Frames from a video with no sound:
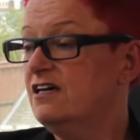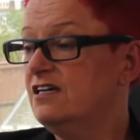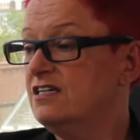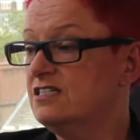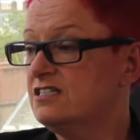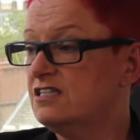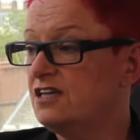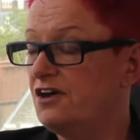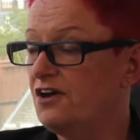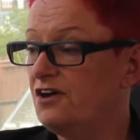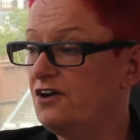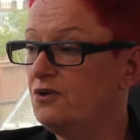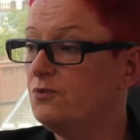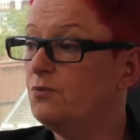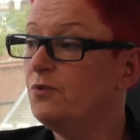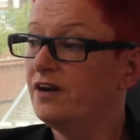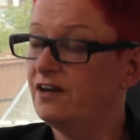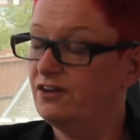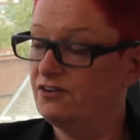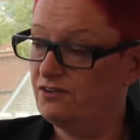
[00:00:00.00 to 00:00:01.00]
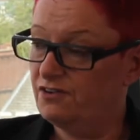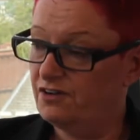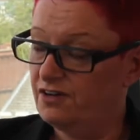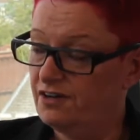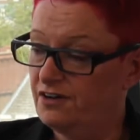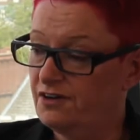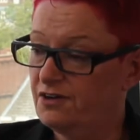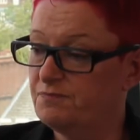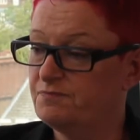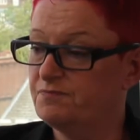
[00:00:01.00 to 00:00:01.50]
So when I got
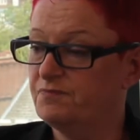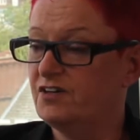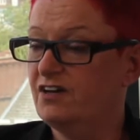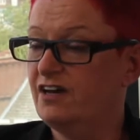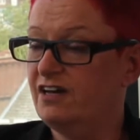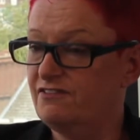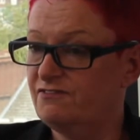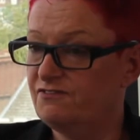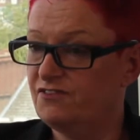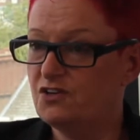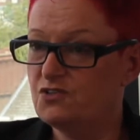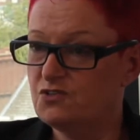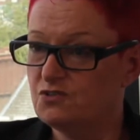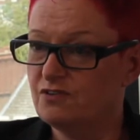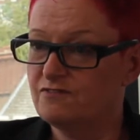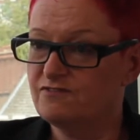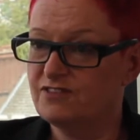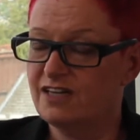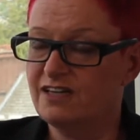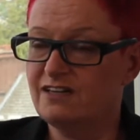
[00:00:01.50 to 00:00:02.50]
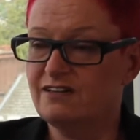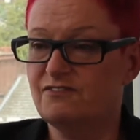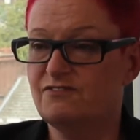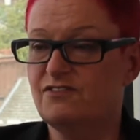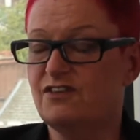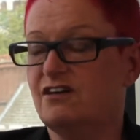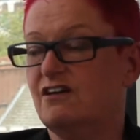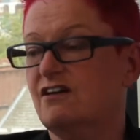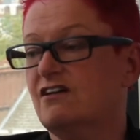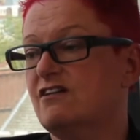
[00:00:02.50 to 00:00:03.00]
home, I had a photo I've taken of
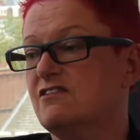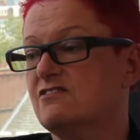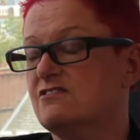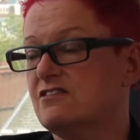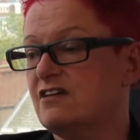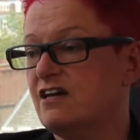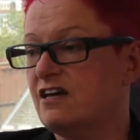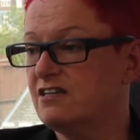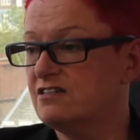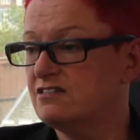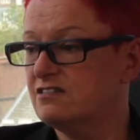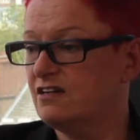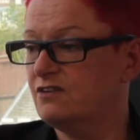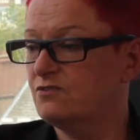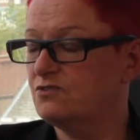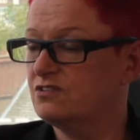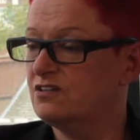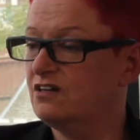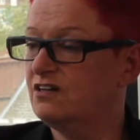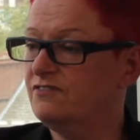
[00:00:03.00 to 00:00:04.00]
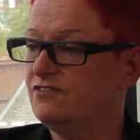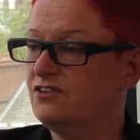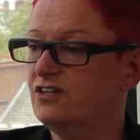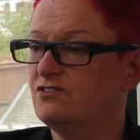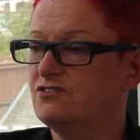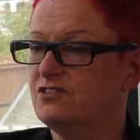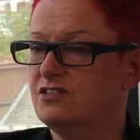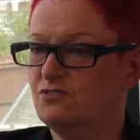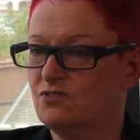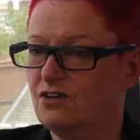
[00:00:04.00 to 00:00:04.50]
the heart, and I was kind of, you know,
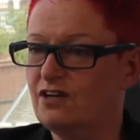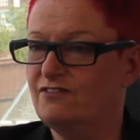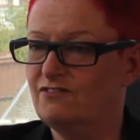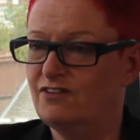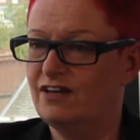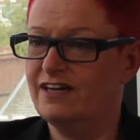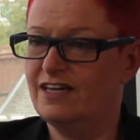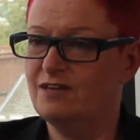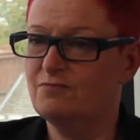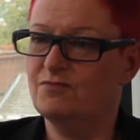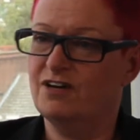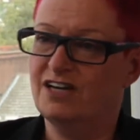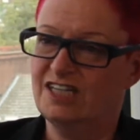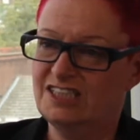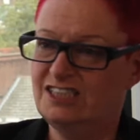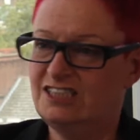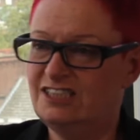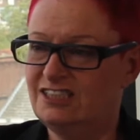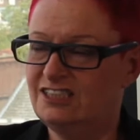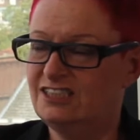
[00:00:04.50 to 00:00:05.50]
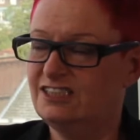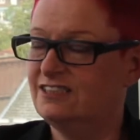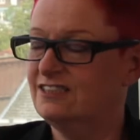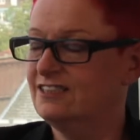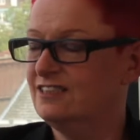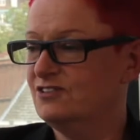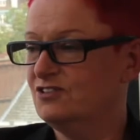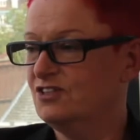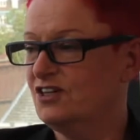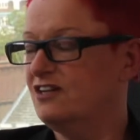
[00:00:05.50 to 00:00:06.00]
still kind of like in my
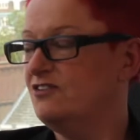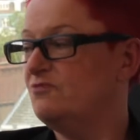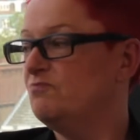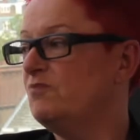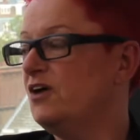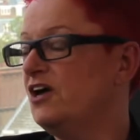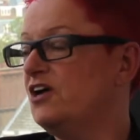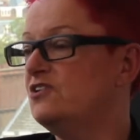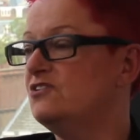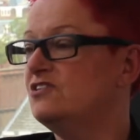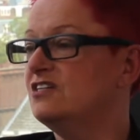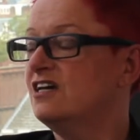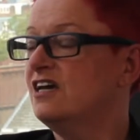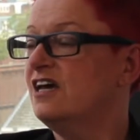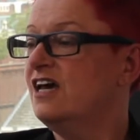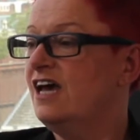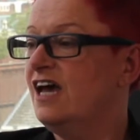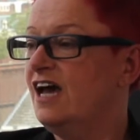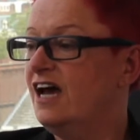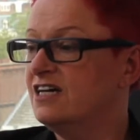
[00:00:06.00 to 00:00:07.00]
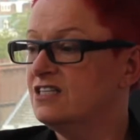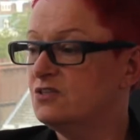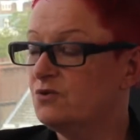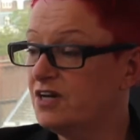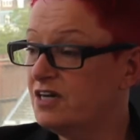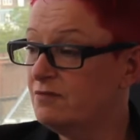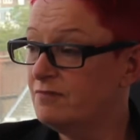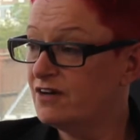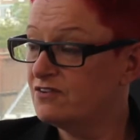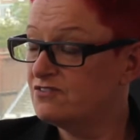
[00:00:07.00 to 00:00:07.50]
kind of mode. So
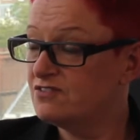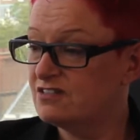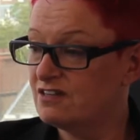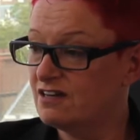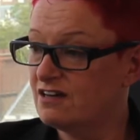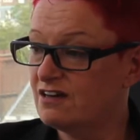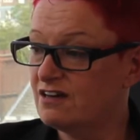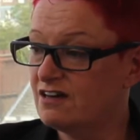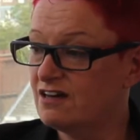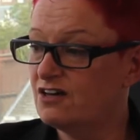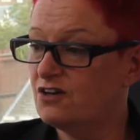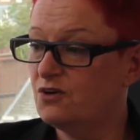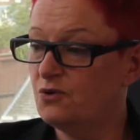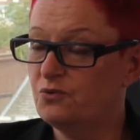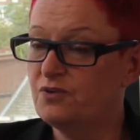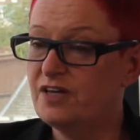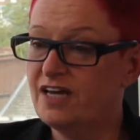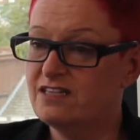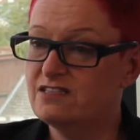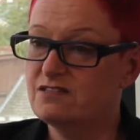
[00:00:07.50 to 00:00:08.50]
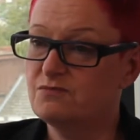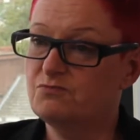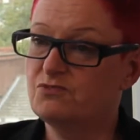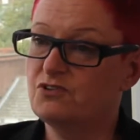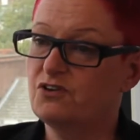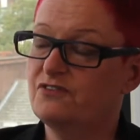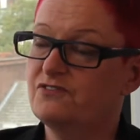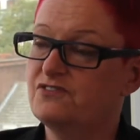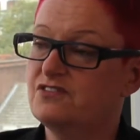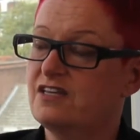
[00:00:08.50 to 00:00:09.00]
I emailed all the heads and
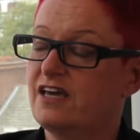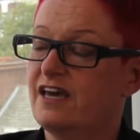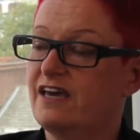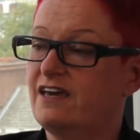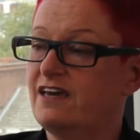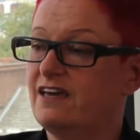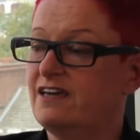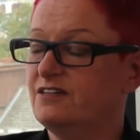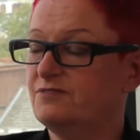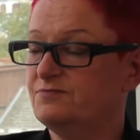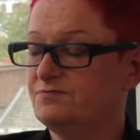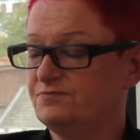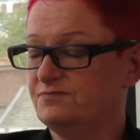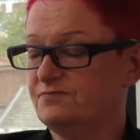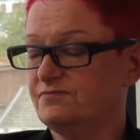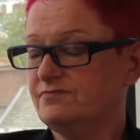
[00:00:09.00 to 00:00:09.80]
profs saying,